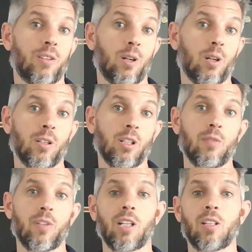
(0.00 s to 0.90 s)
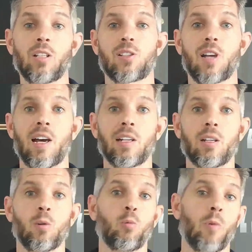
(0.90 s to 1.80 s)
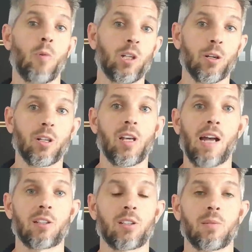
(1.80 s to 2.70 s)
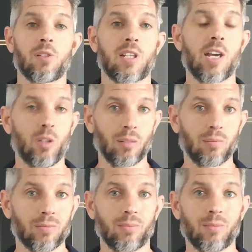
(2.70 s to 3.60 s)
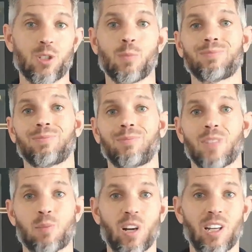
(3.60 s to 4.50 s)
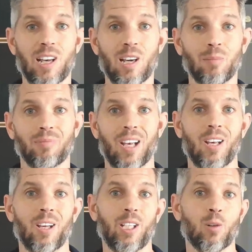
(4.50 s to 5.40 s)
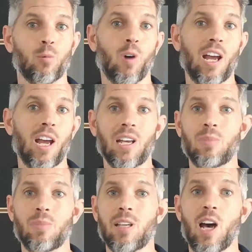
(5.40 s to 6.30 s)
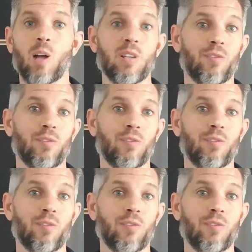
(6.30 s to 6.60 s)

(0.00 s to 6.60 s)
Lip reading: Third, you've got to decide when you're going to act. Schedule it. So let's break it down. Your why might be helping